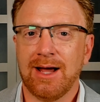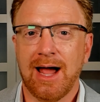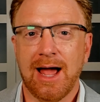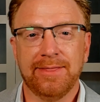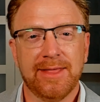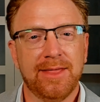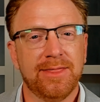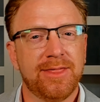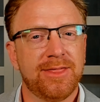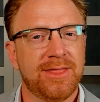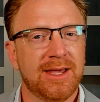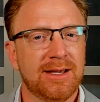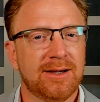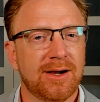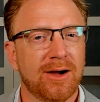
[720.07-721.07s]
and then
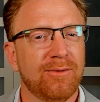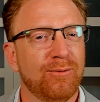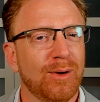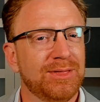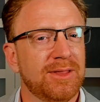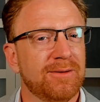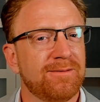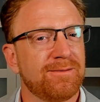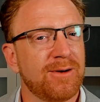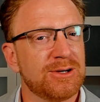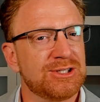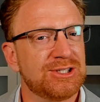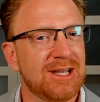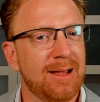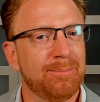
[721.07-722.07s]
think of what the
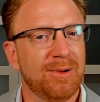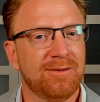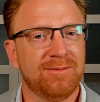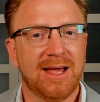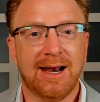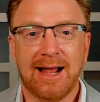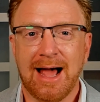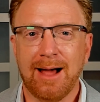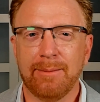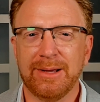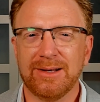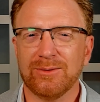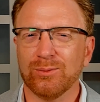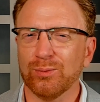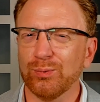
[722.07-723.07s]
first step of that
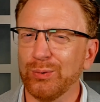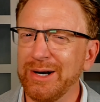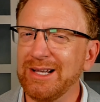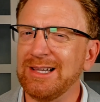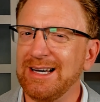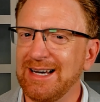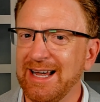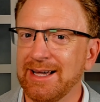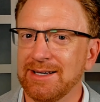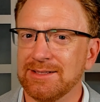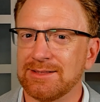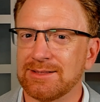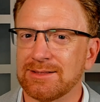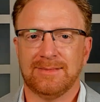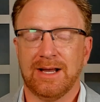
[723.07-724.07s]
habit really
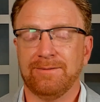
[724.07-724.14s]
is.